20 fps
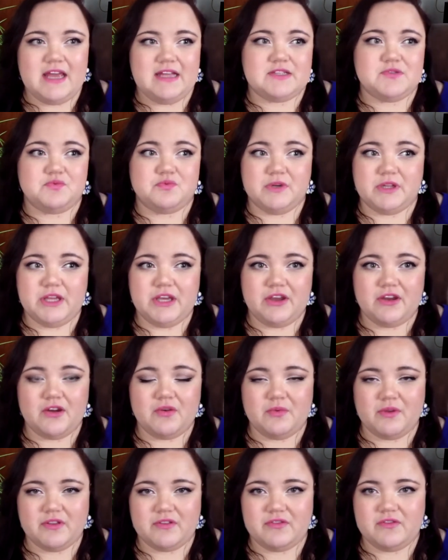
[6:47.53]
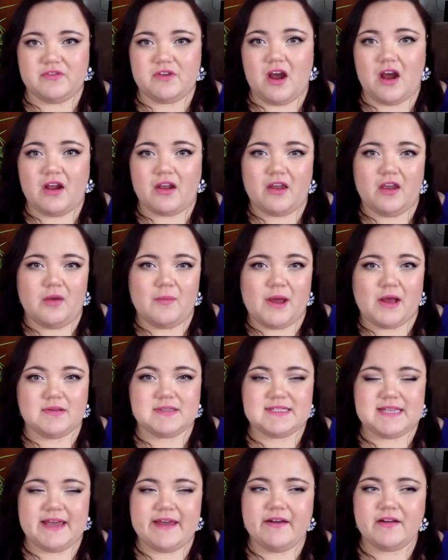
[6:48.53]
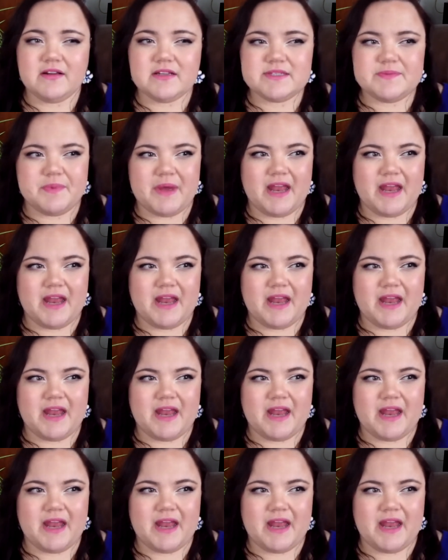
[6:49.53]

it's really good with talking about sales,